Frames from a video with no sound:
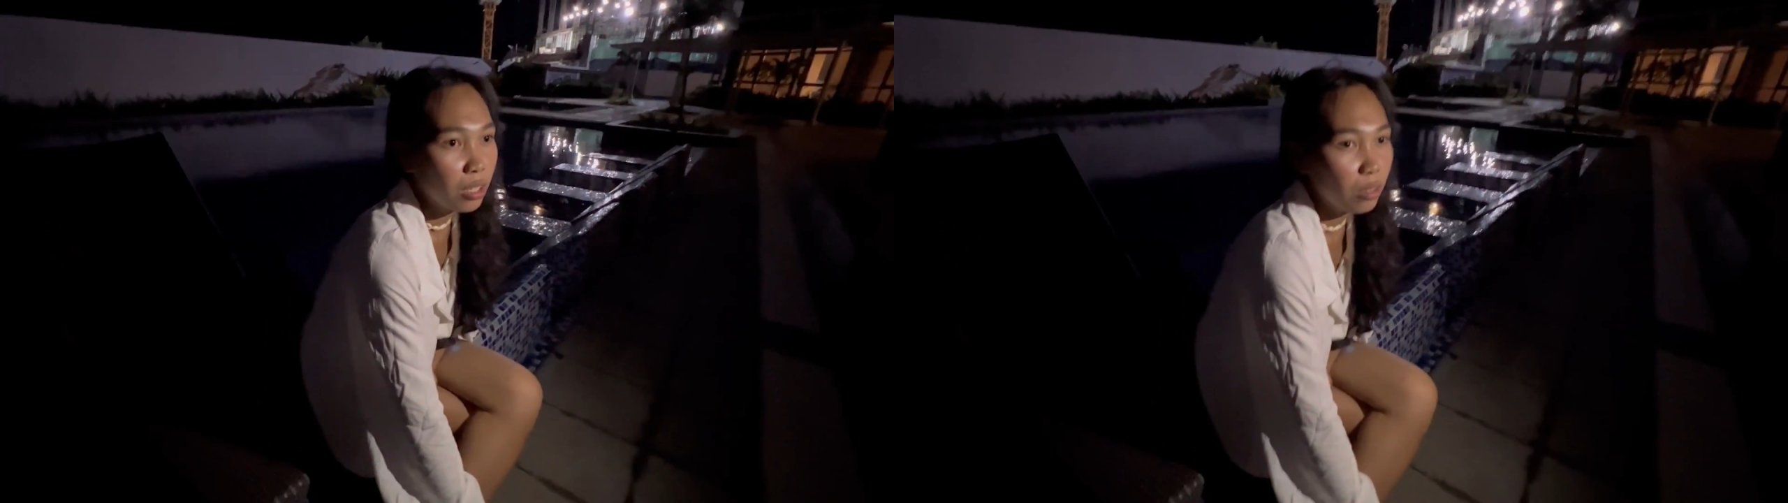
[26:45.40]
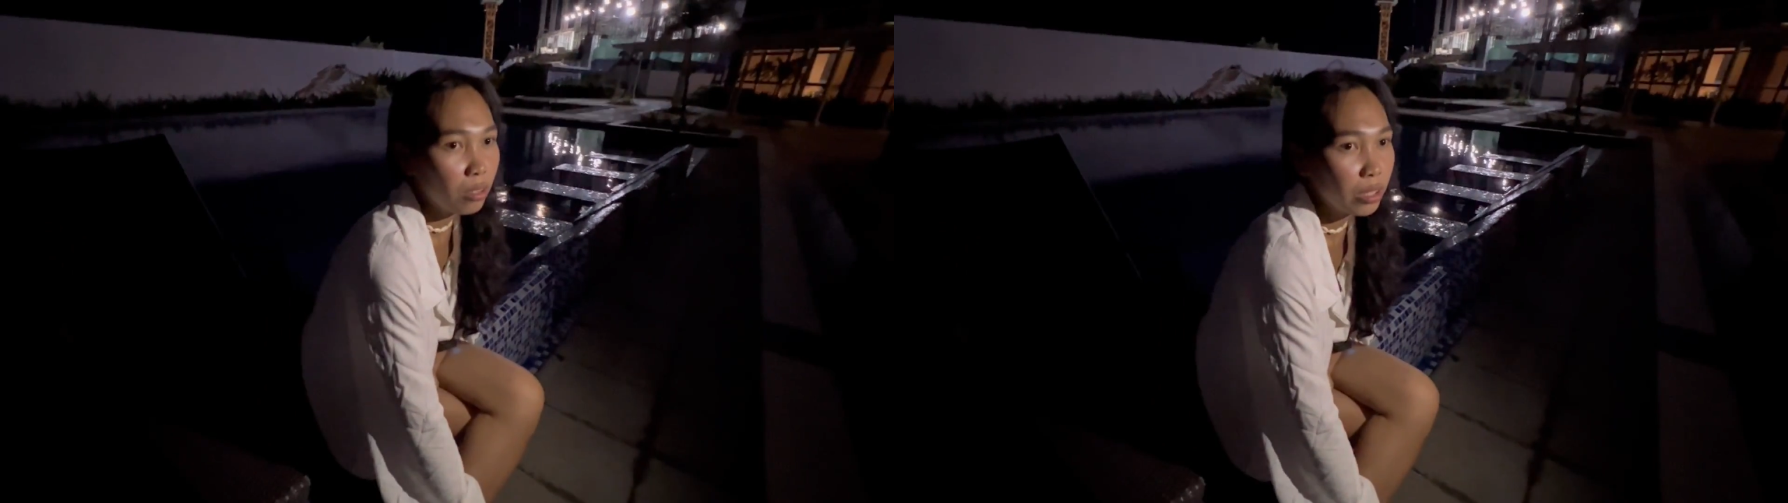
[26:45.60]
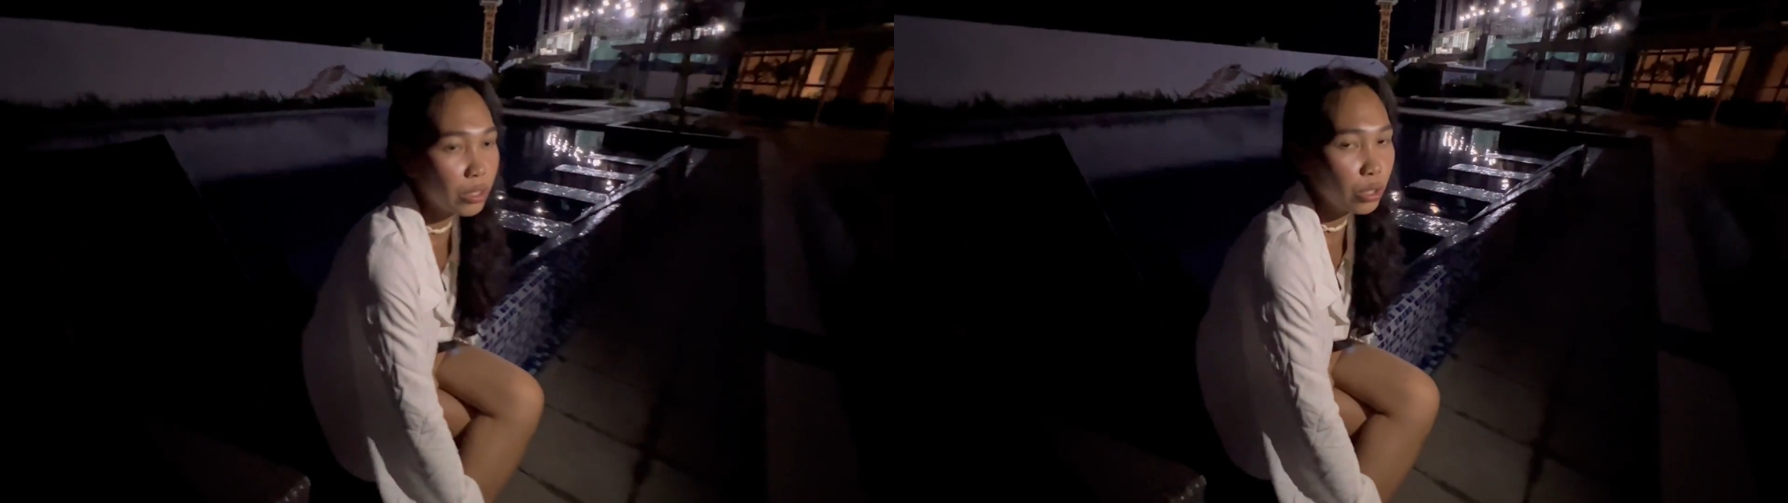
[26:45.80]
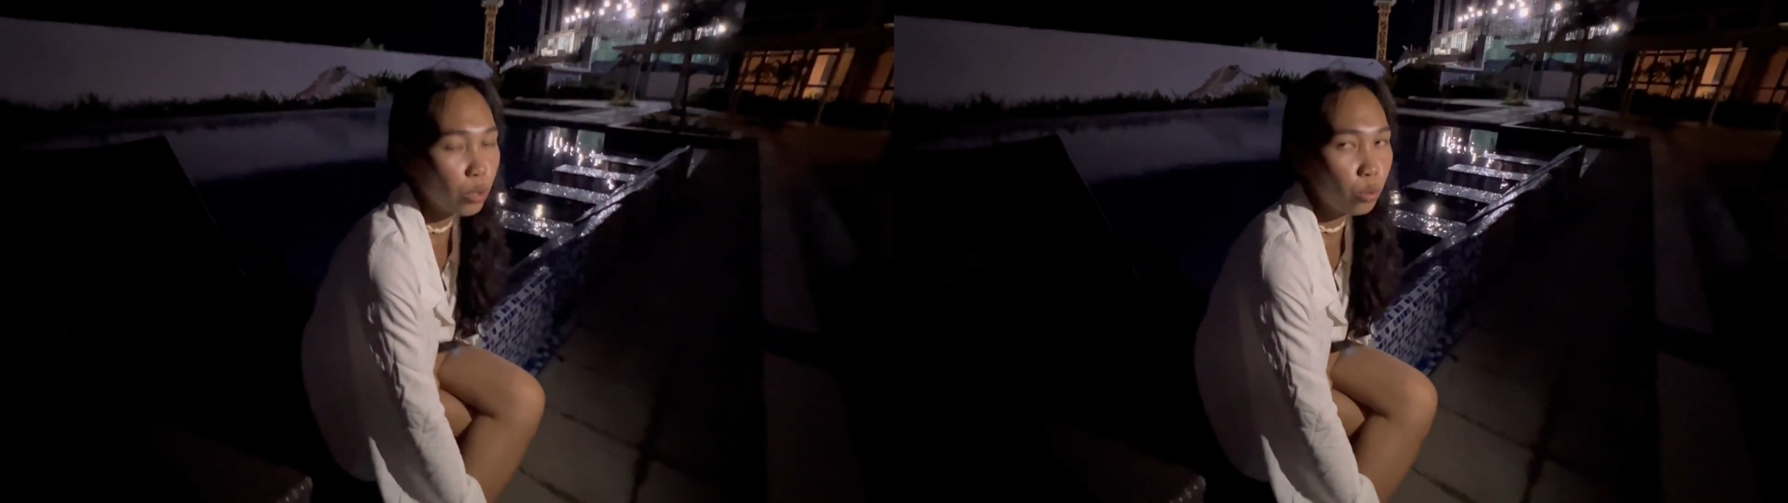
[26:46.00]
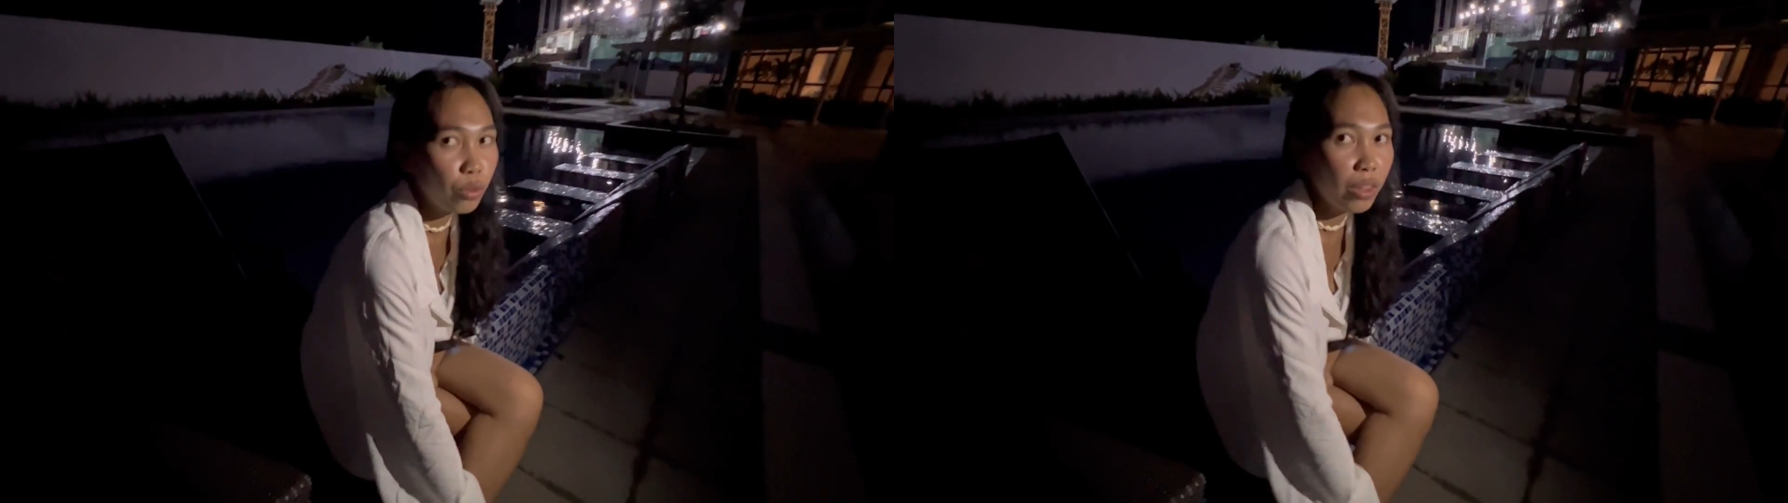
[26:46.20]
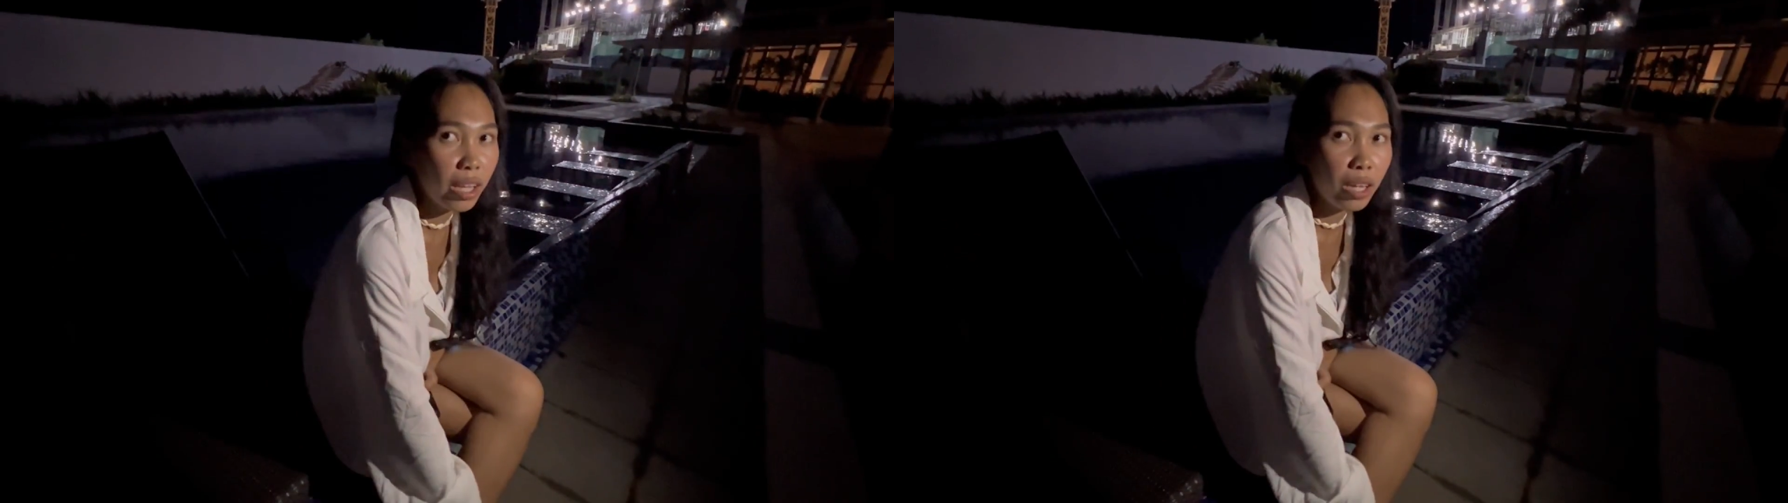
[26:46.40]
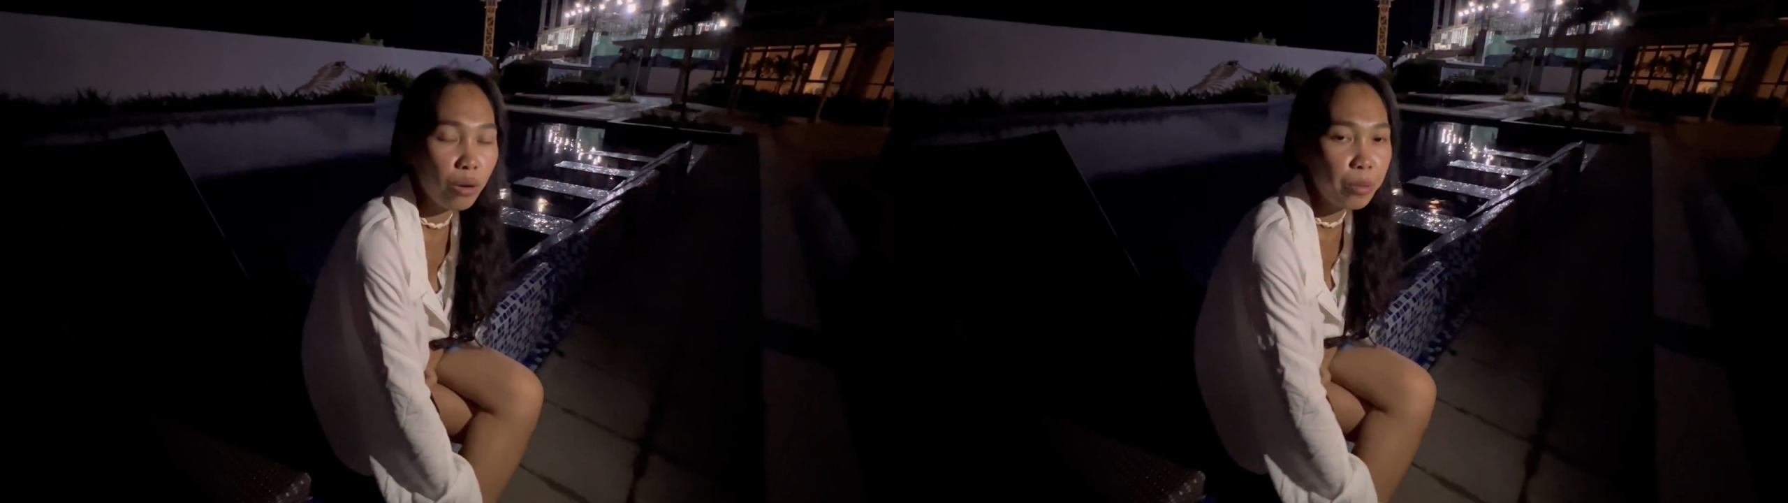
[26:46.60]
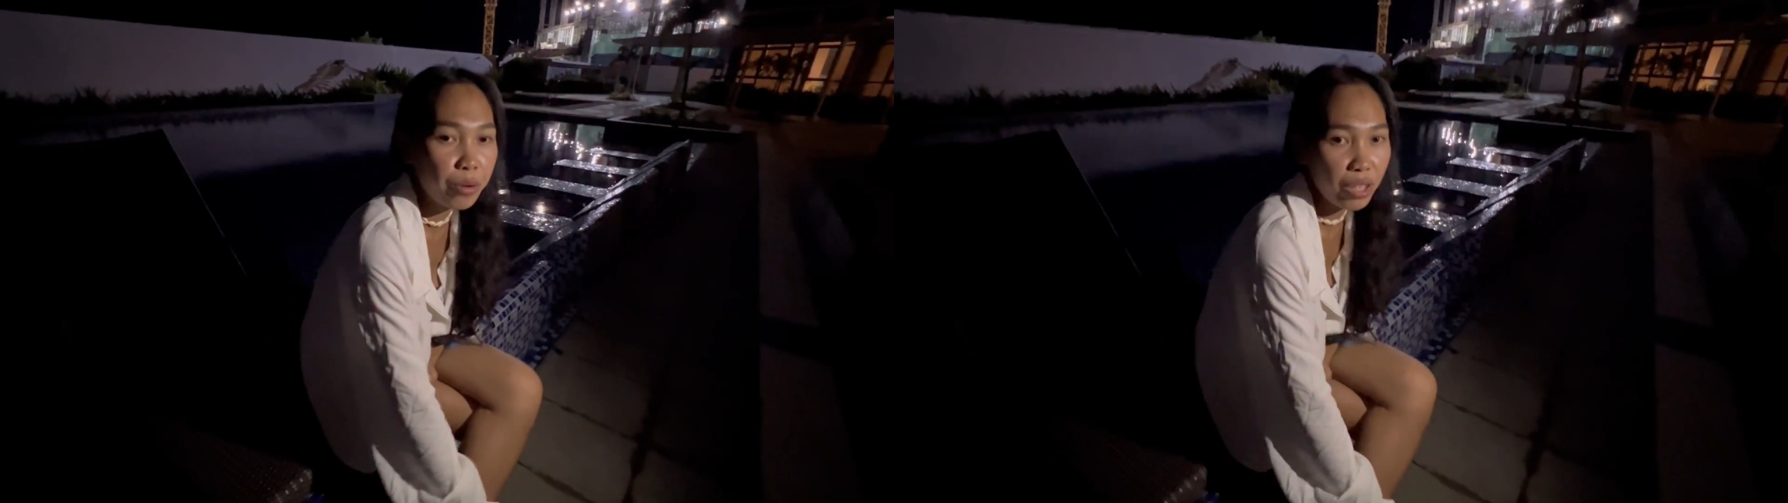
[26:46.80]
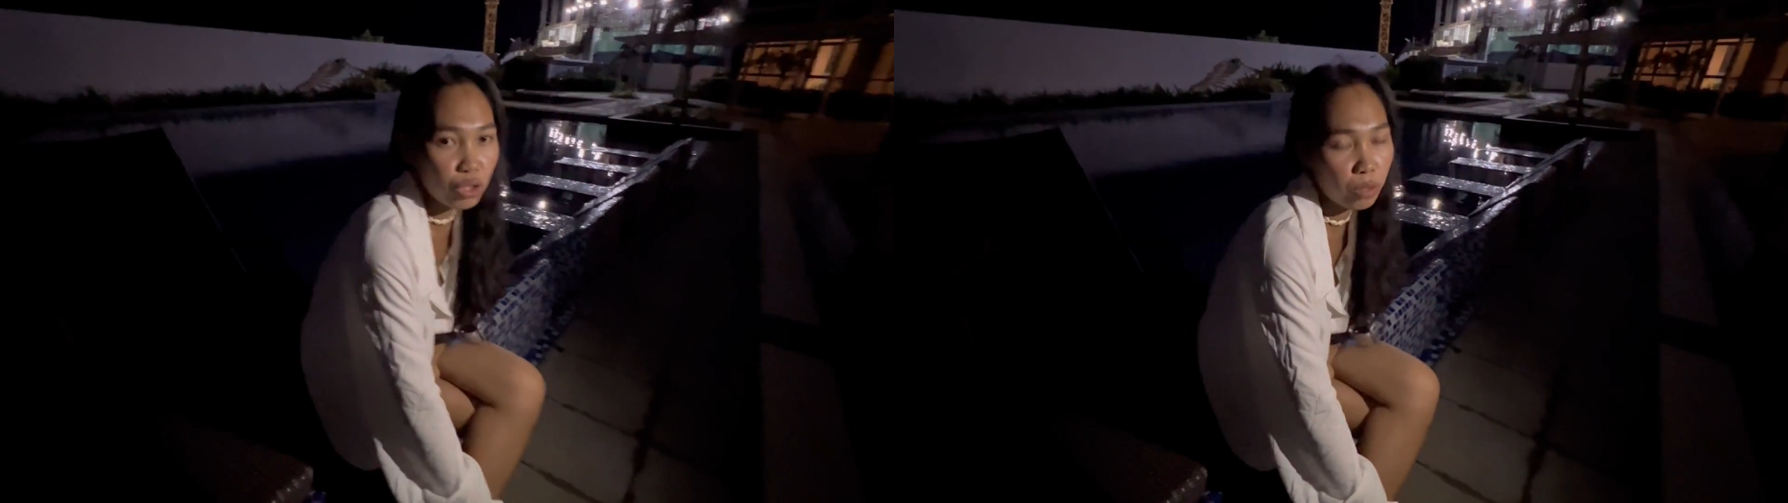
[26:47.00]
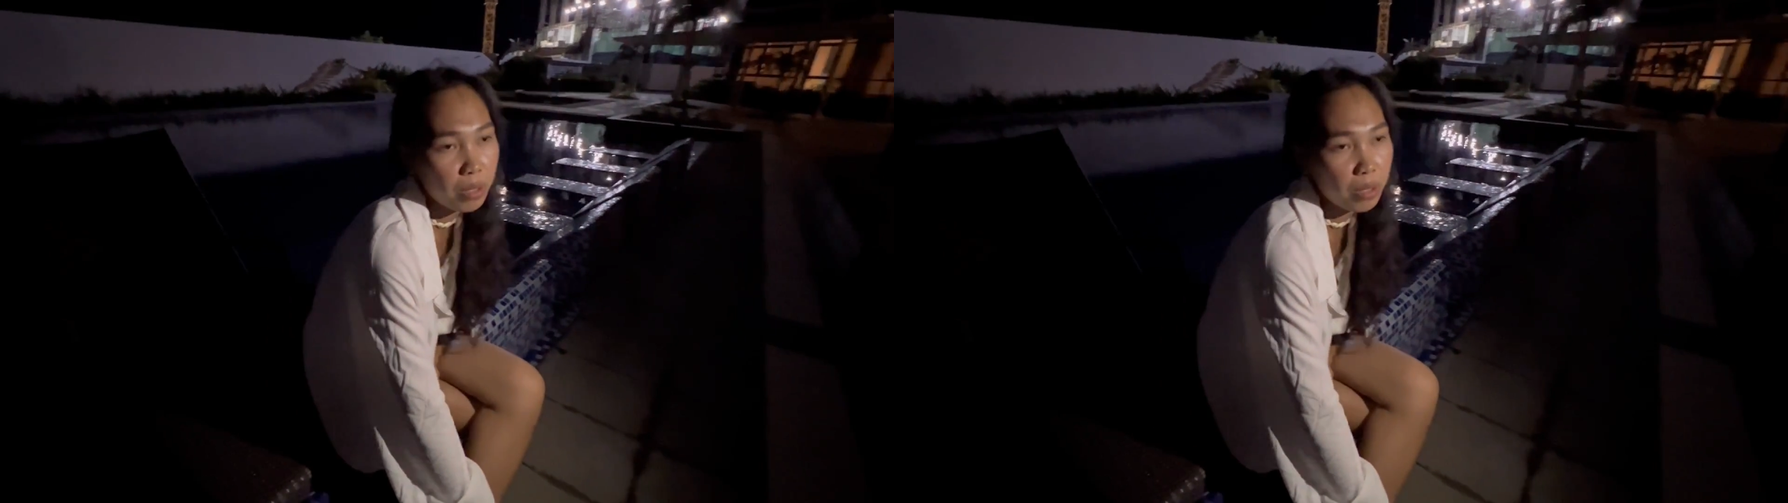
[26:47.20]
undergo the operation,